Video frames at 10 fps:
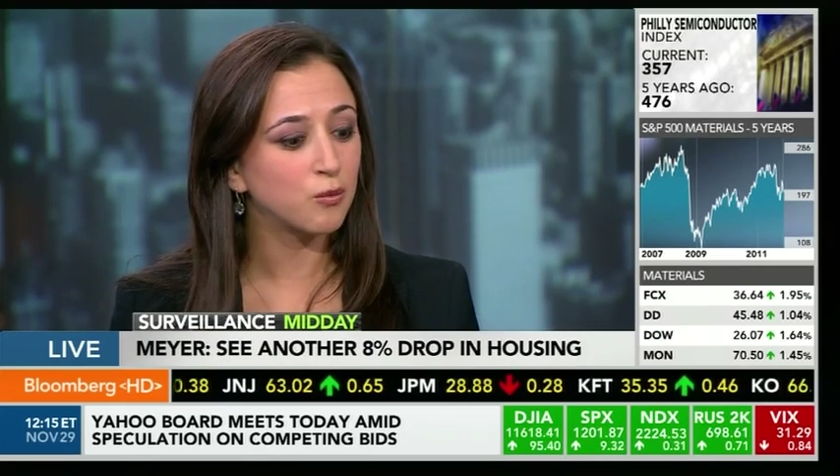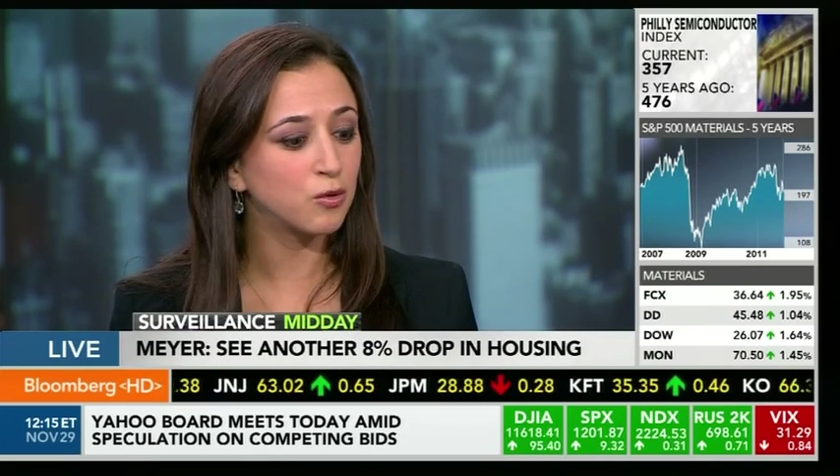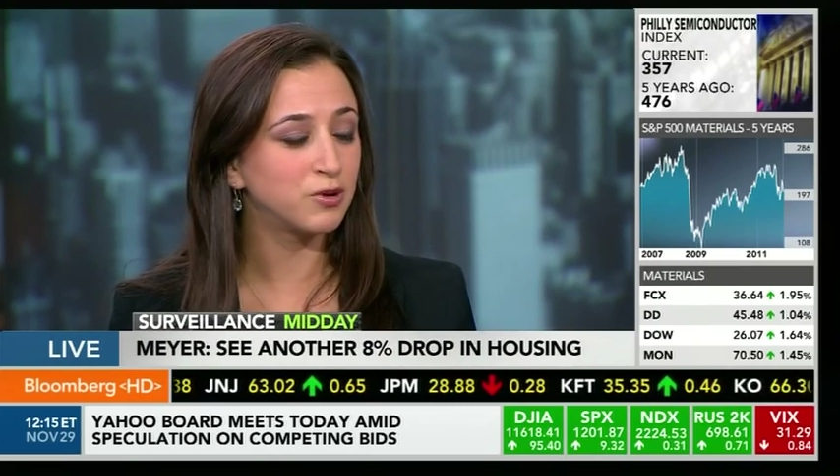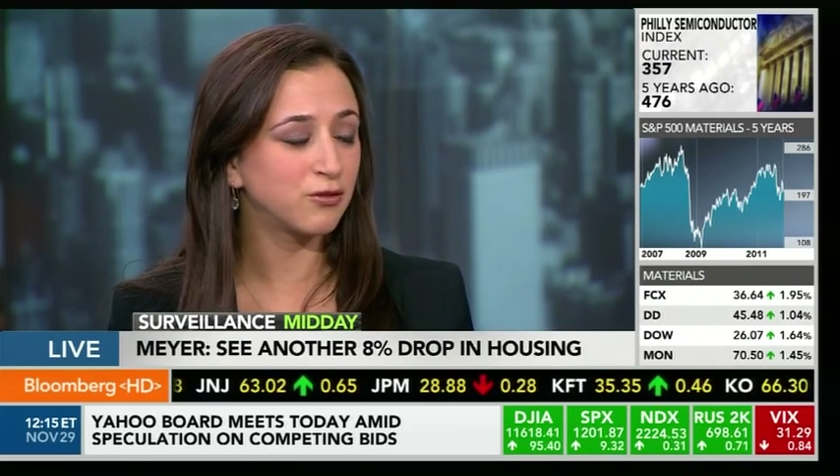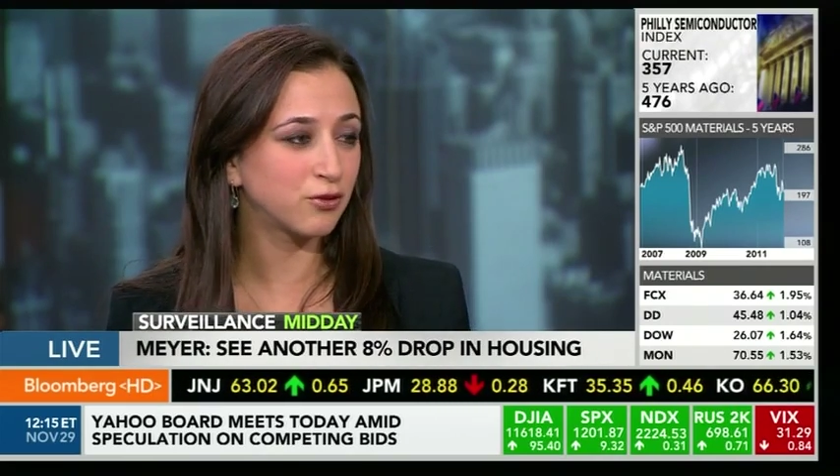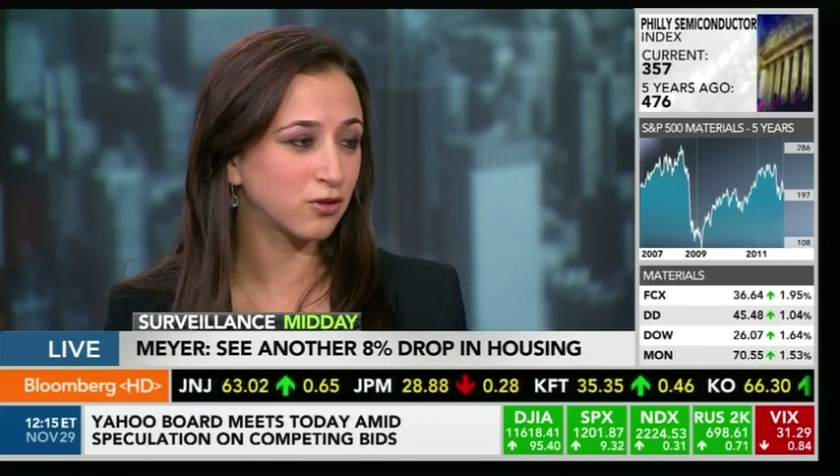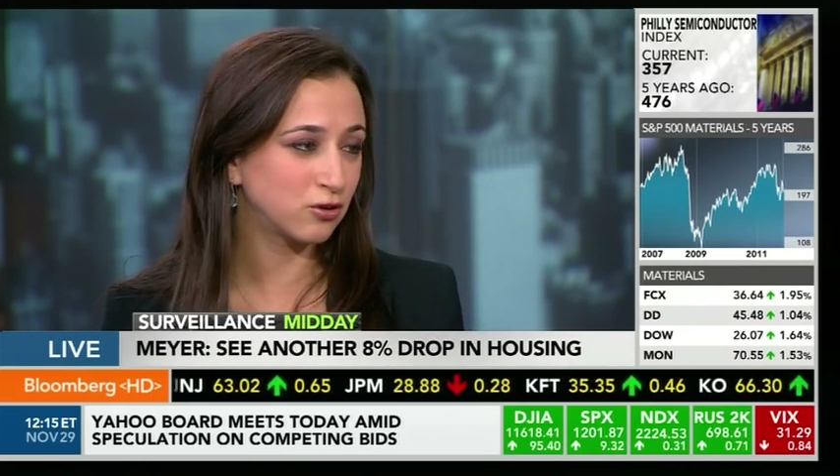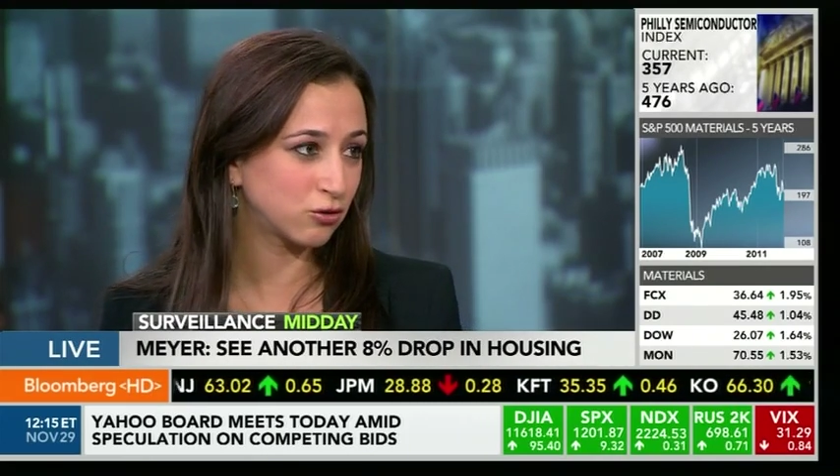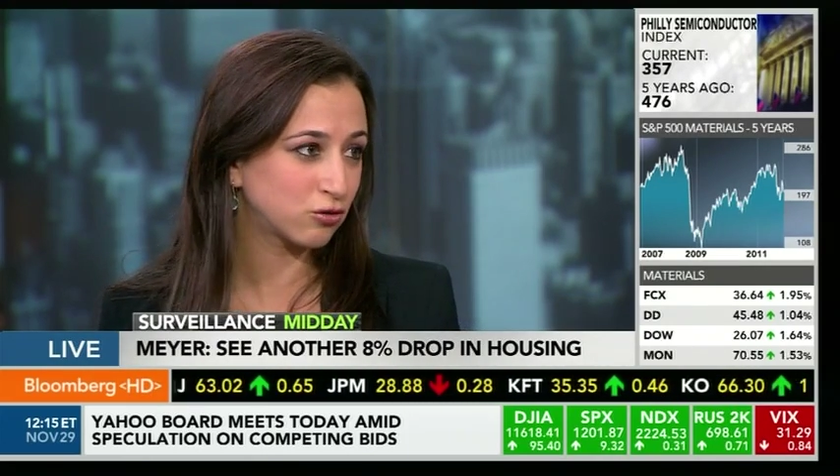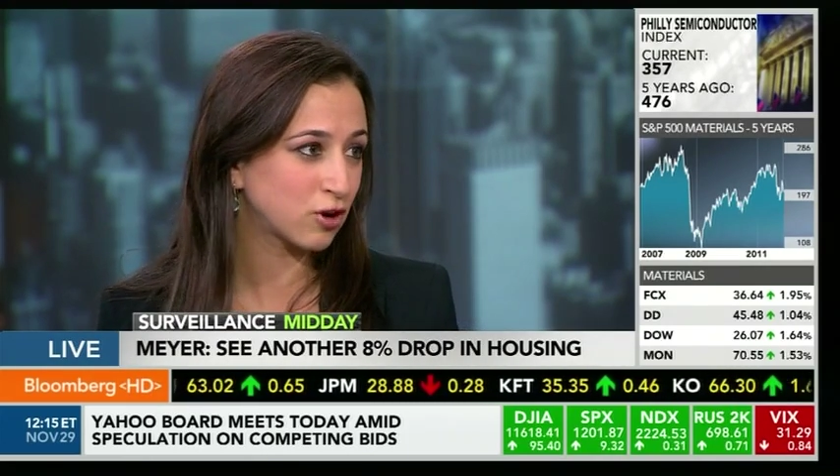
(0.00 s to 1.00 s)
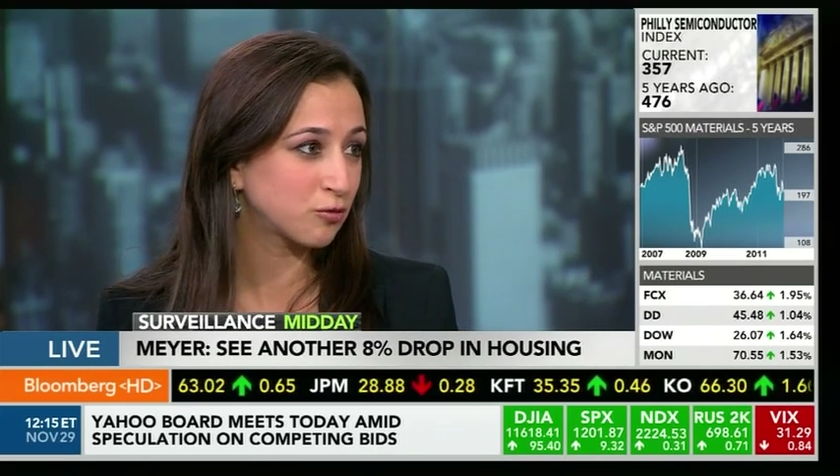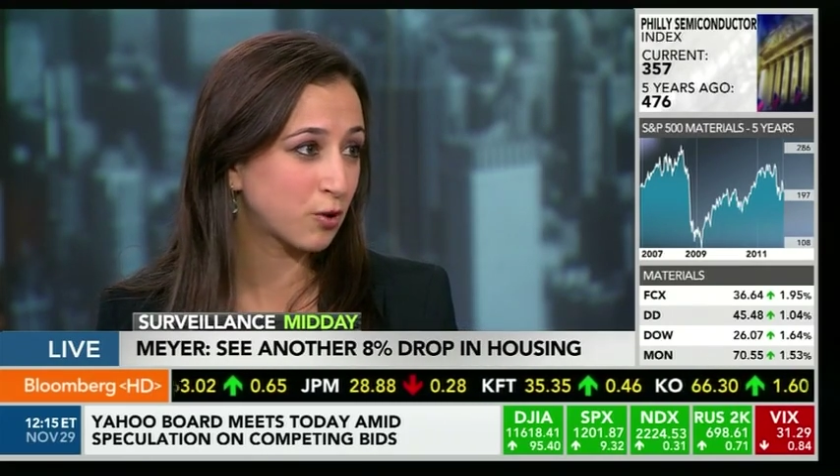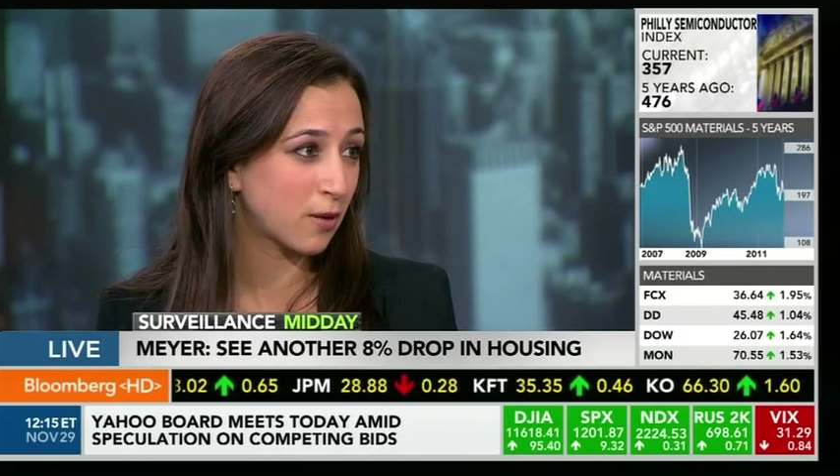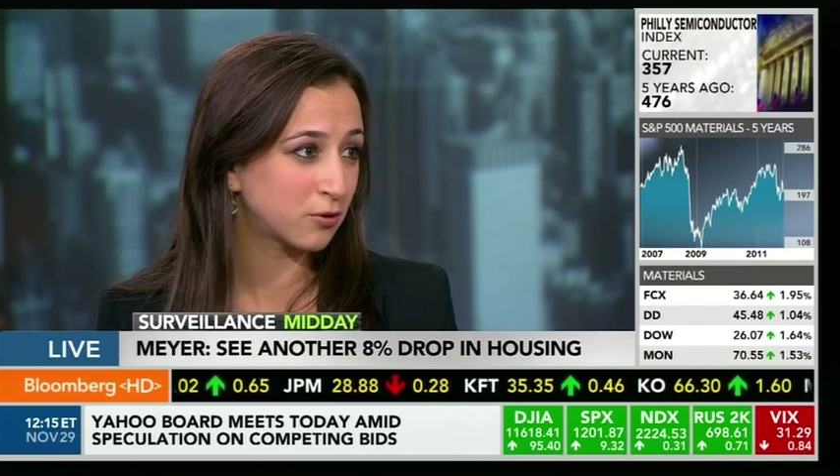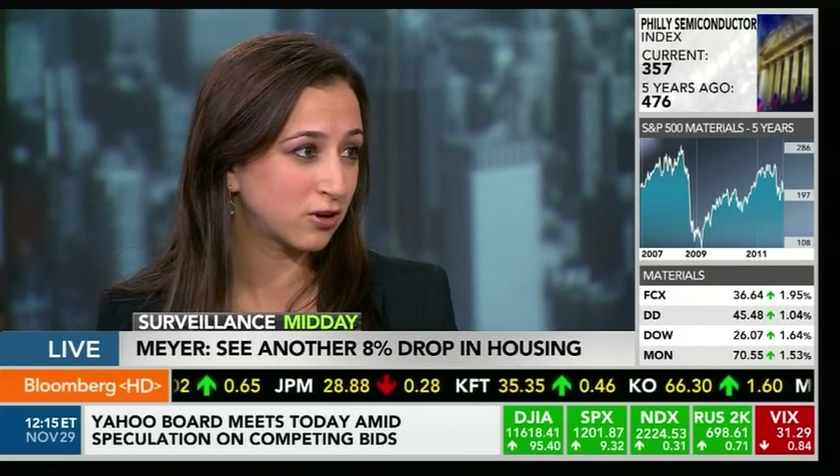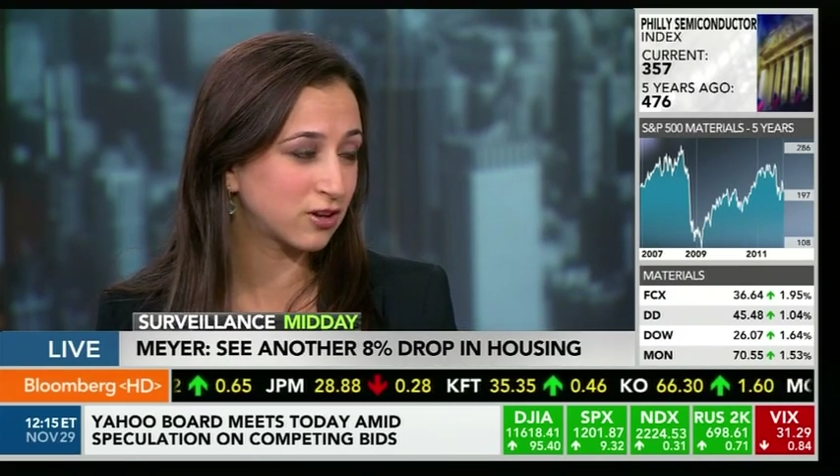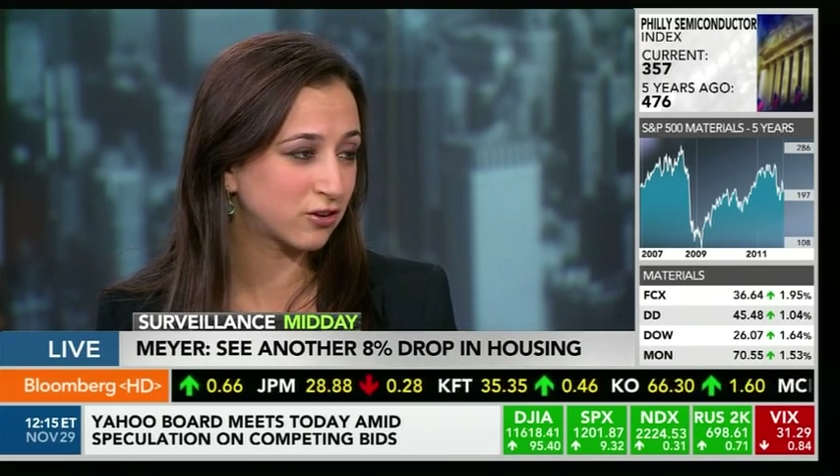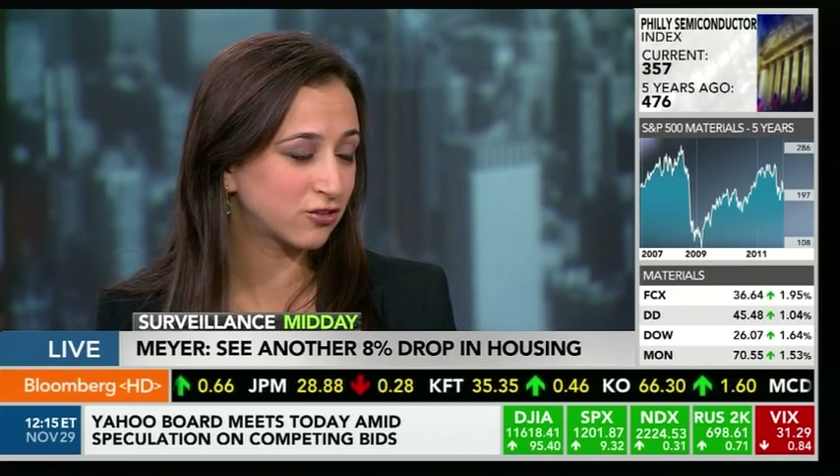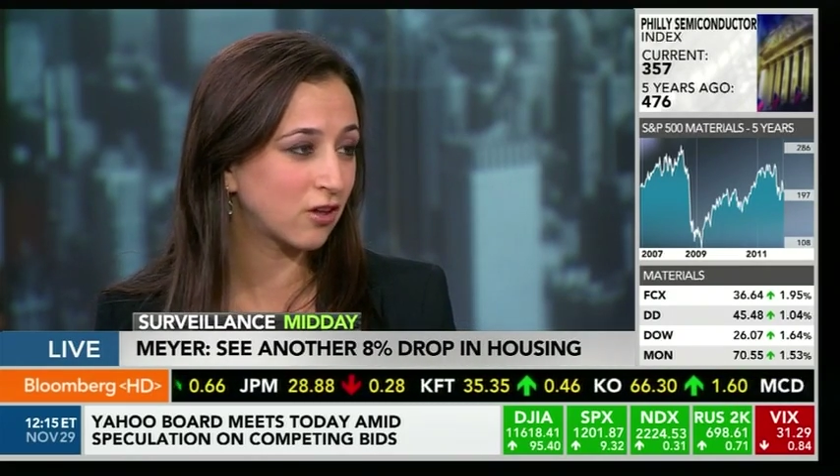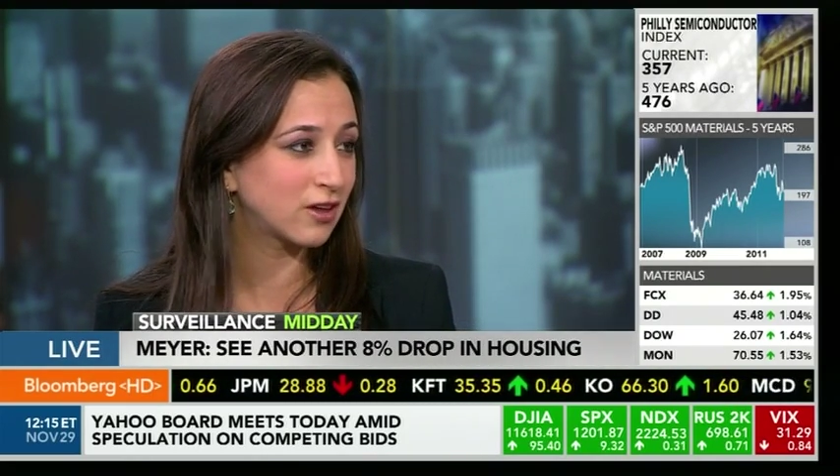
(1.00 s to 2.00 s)
will be for the distressed properties
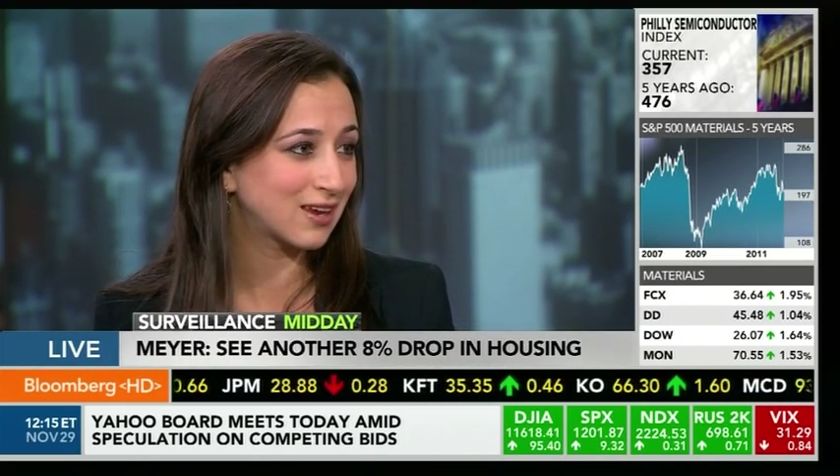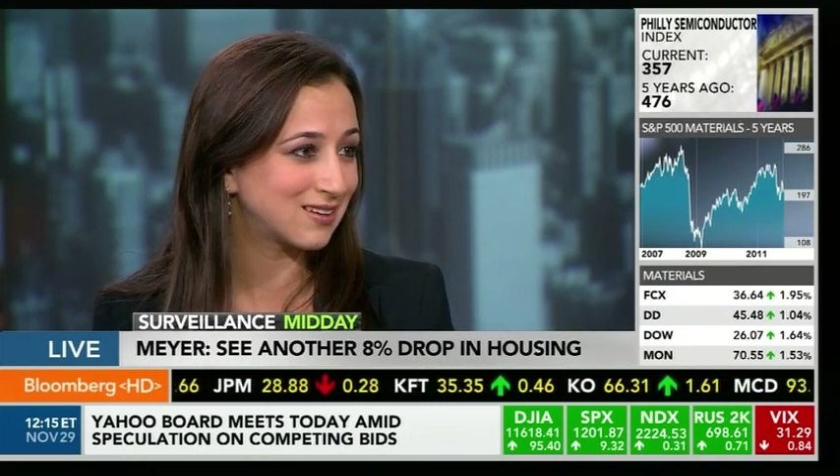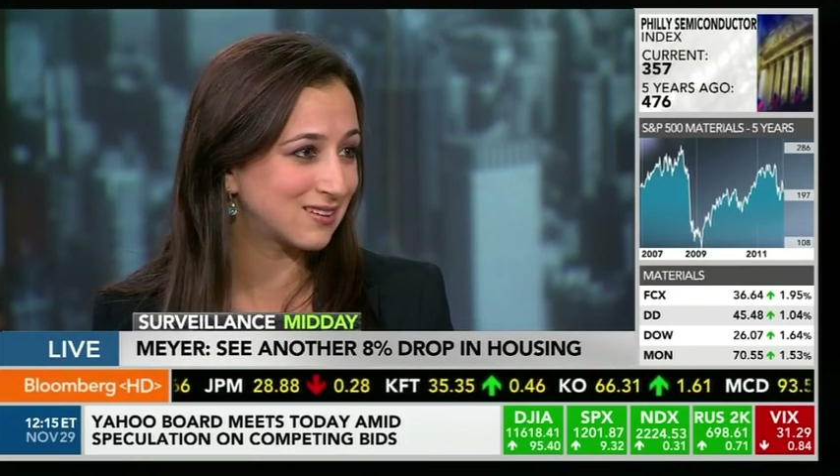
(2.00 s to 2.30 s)
that are selling at